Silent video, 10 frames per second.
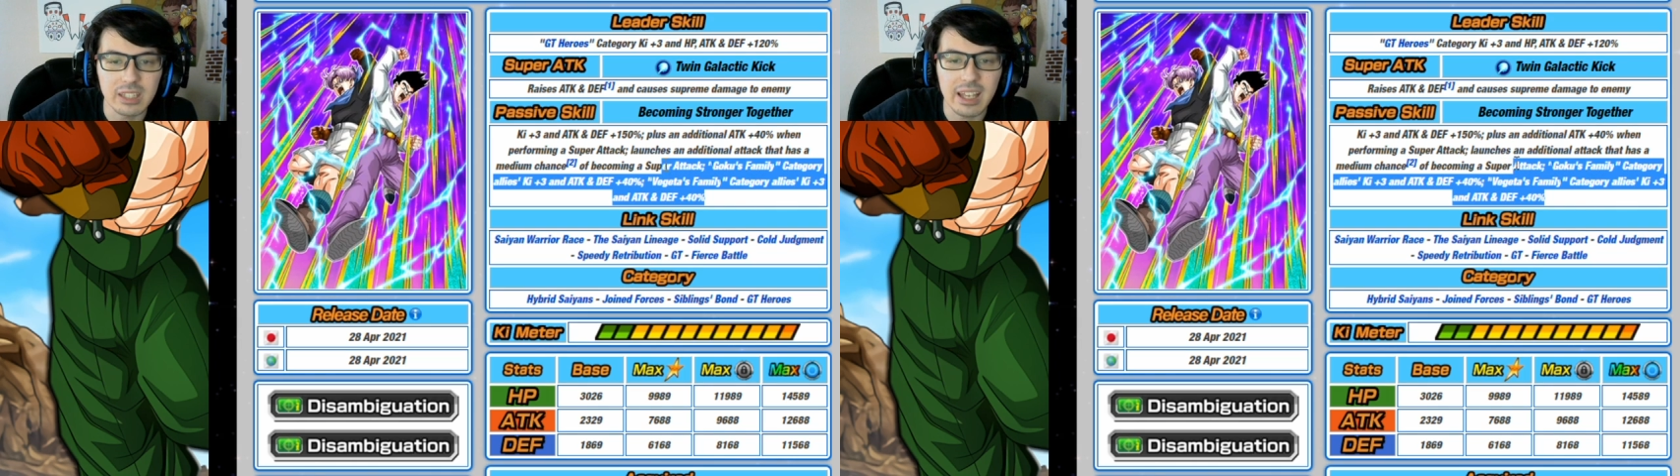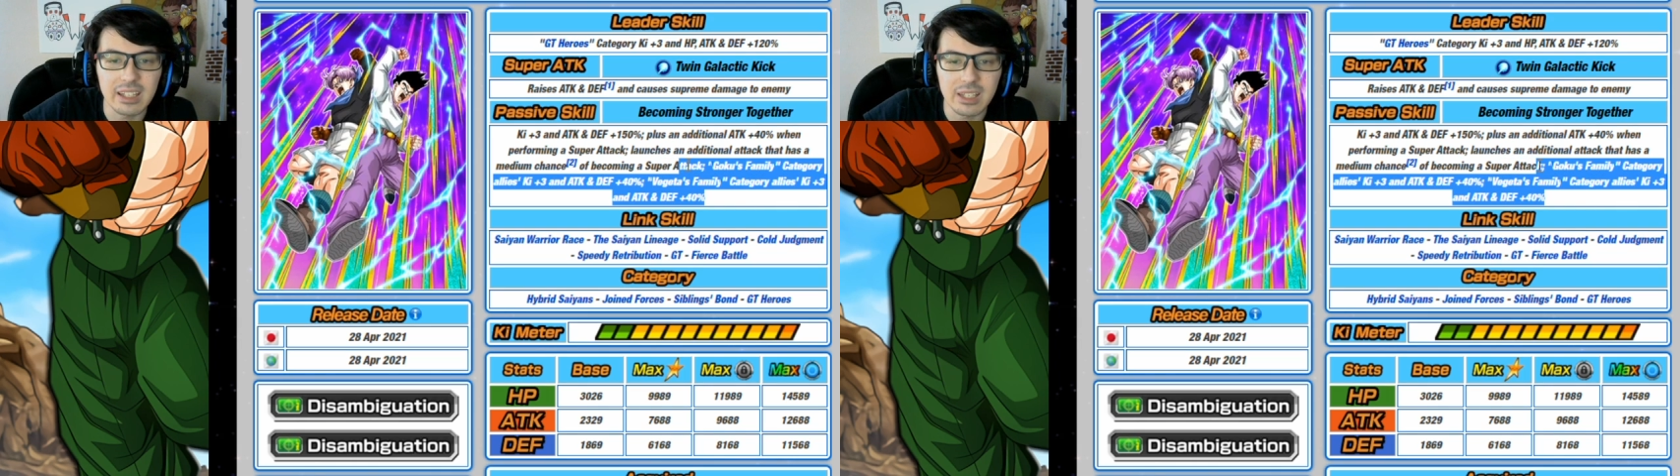
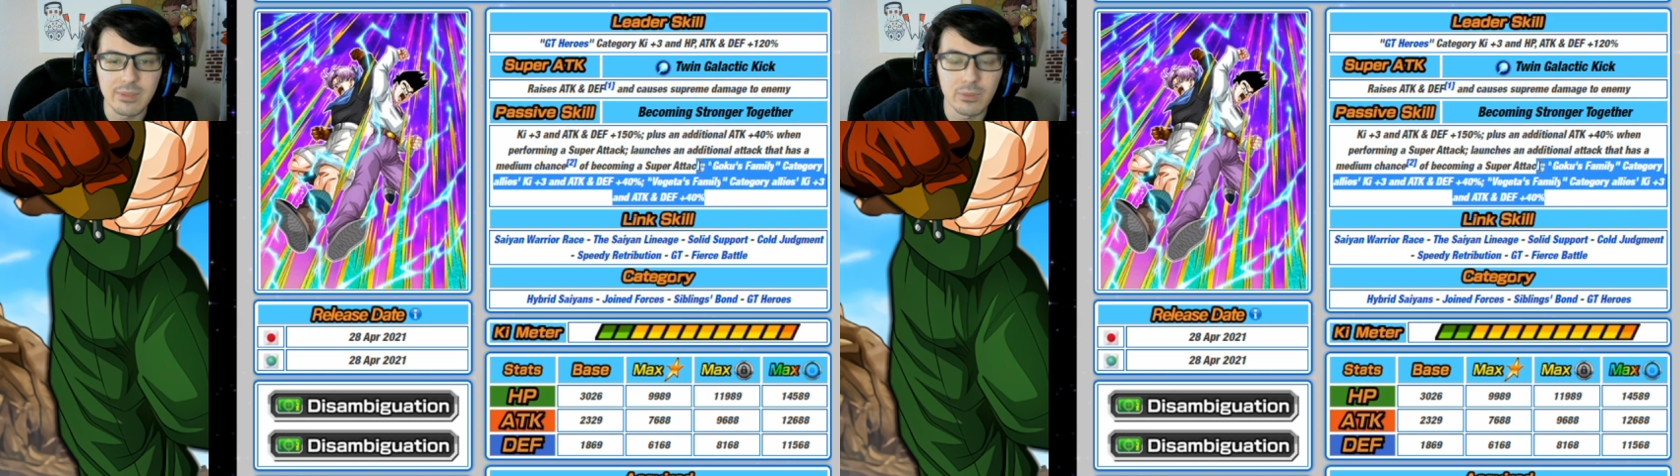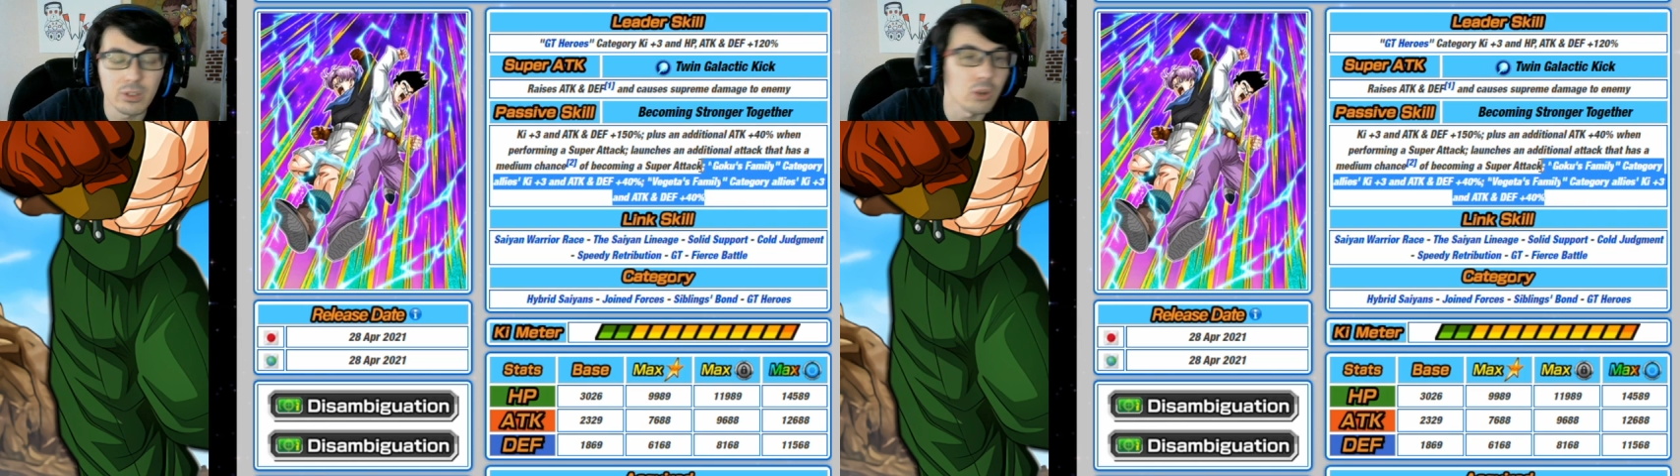and
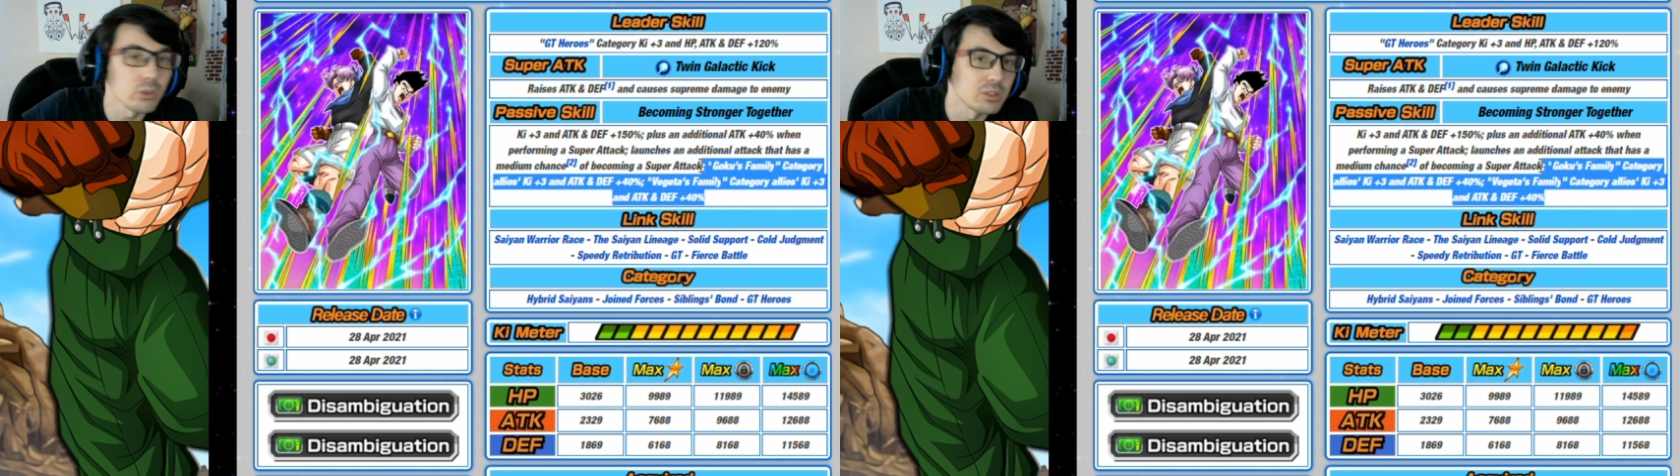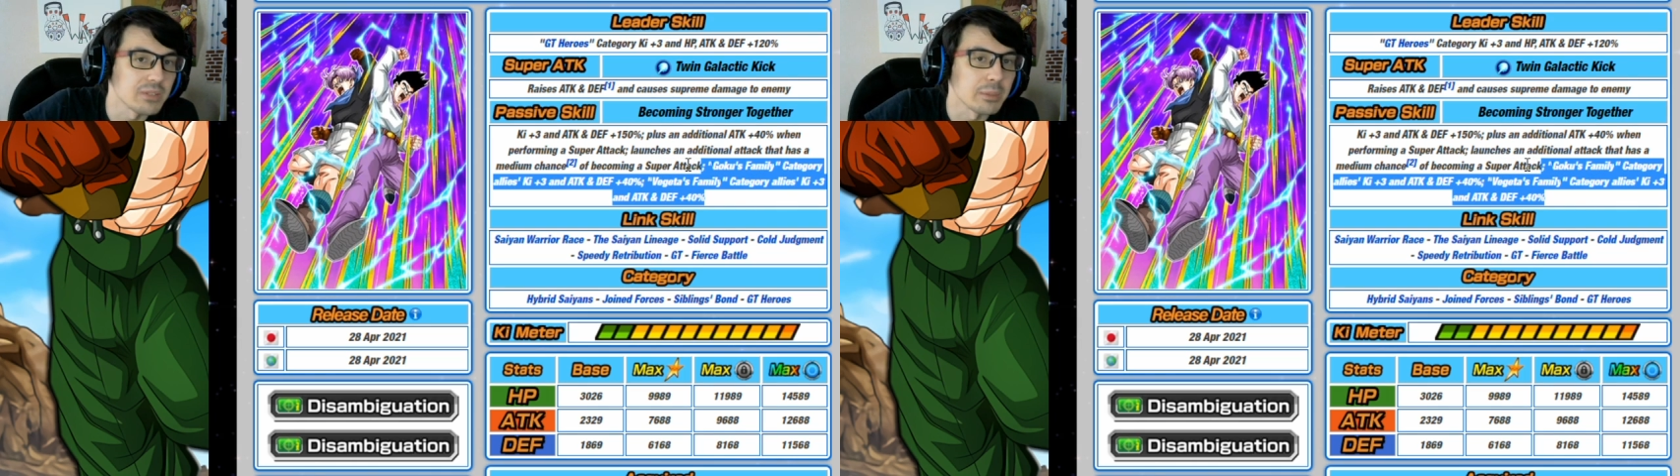even for
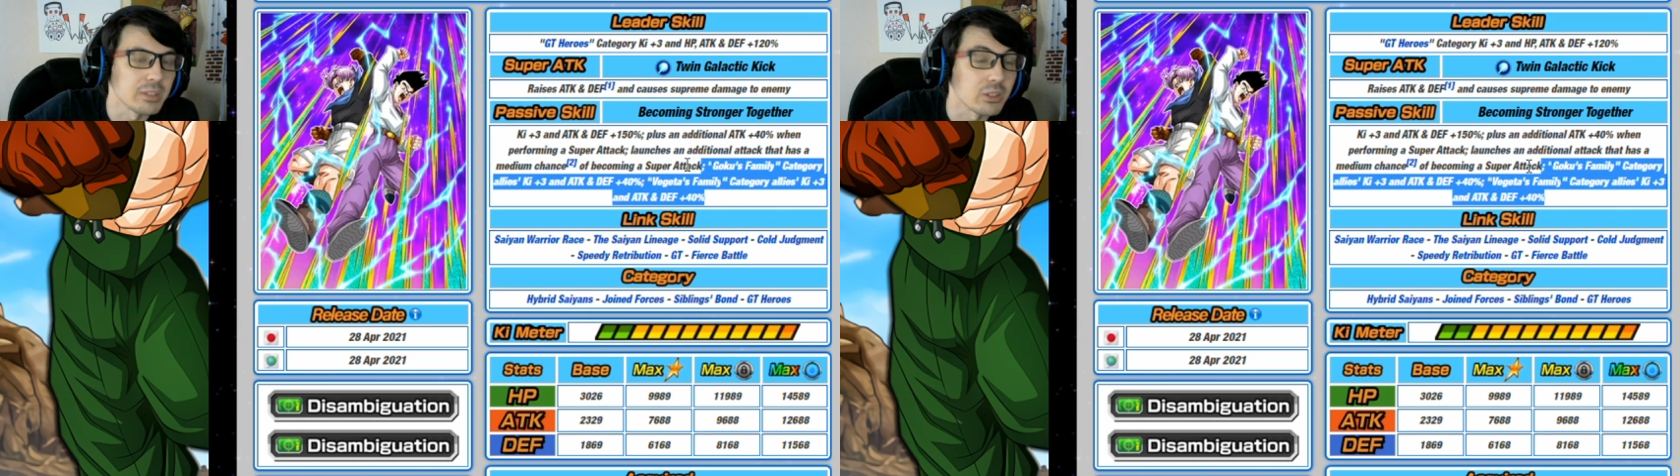Goku's family